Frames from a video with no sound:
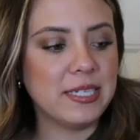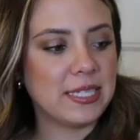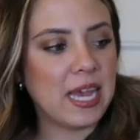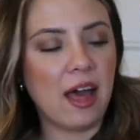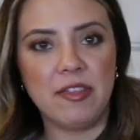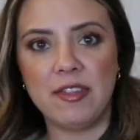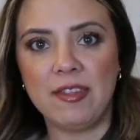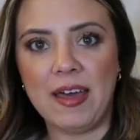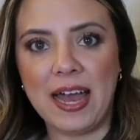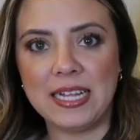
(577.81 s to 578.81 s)
honestly, other
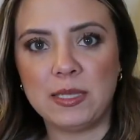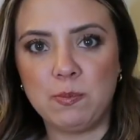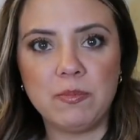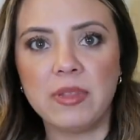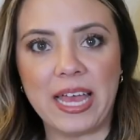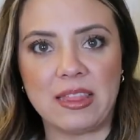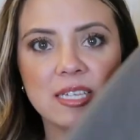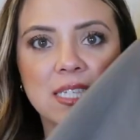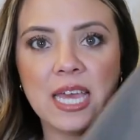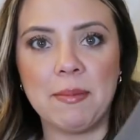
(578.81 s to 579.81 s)
than that, it's like
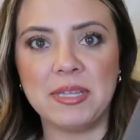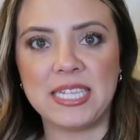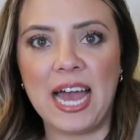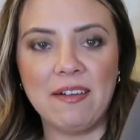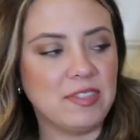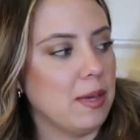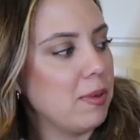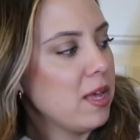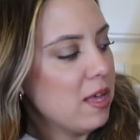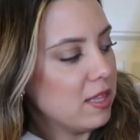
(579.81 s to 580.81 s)
the same as the half
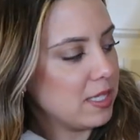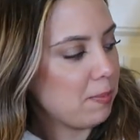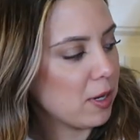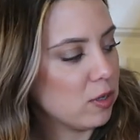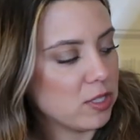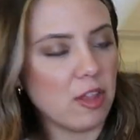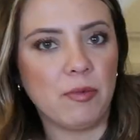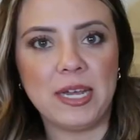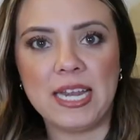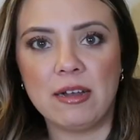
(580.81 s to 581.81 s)
zip. The zipper goes all
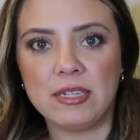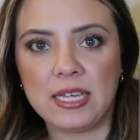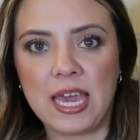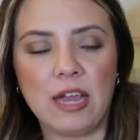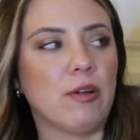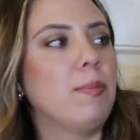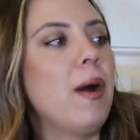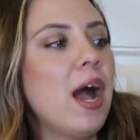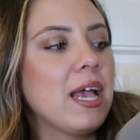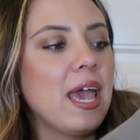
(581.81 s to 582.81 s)
the way down to the kangaroo
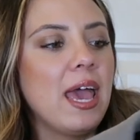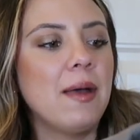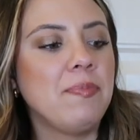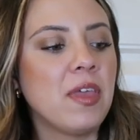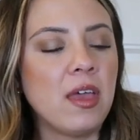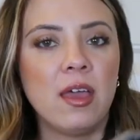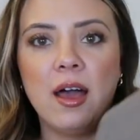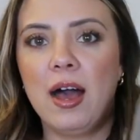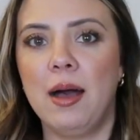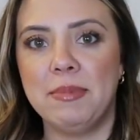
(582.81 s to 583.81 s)
pocket.
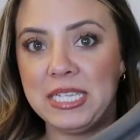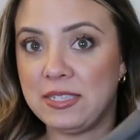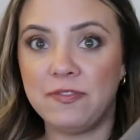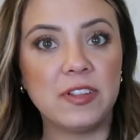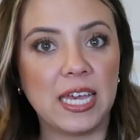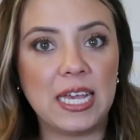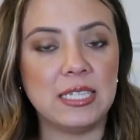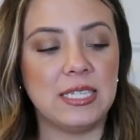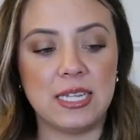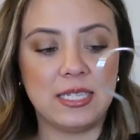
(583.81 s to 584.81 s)
It's
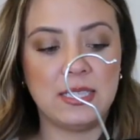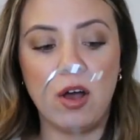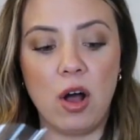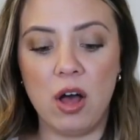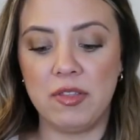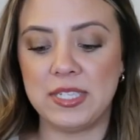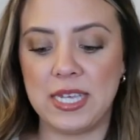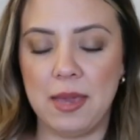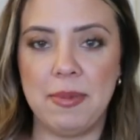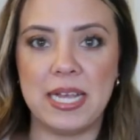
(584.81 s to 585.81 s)
fleece. It's all the
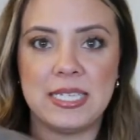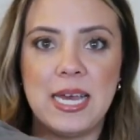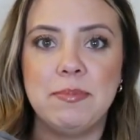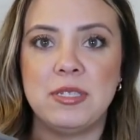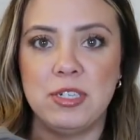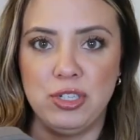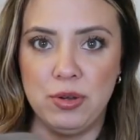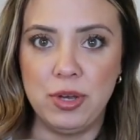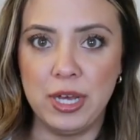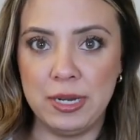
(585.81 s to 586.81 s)
same except there's
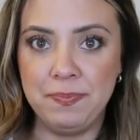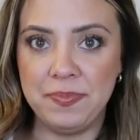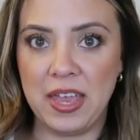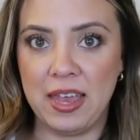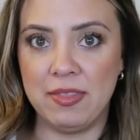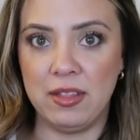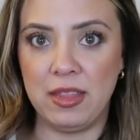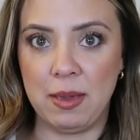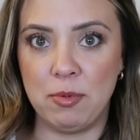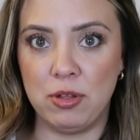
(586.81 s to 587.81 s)
no hood, and the
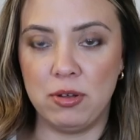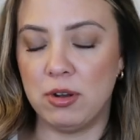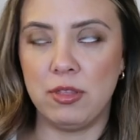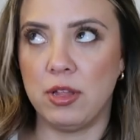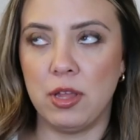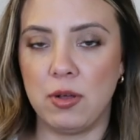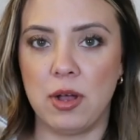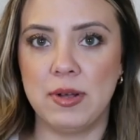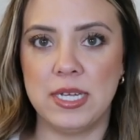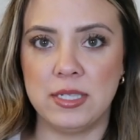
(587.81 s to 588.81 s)
label or the
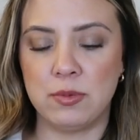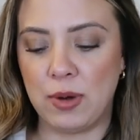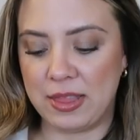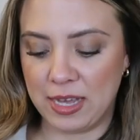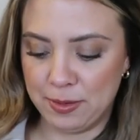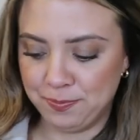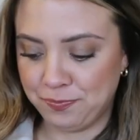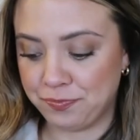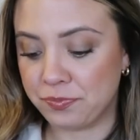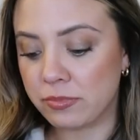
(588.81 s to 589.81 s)
logo is right there.
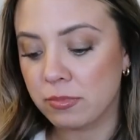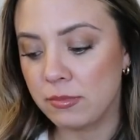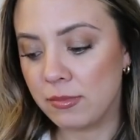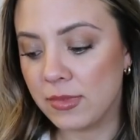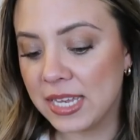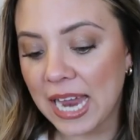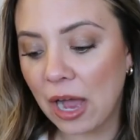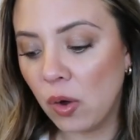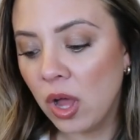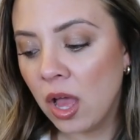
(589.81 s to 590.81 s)

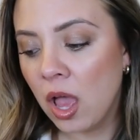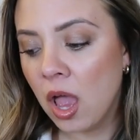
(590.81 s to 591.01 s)
Now,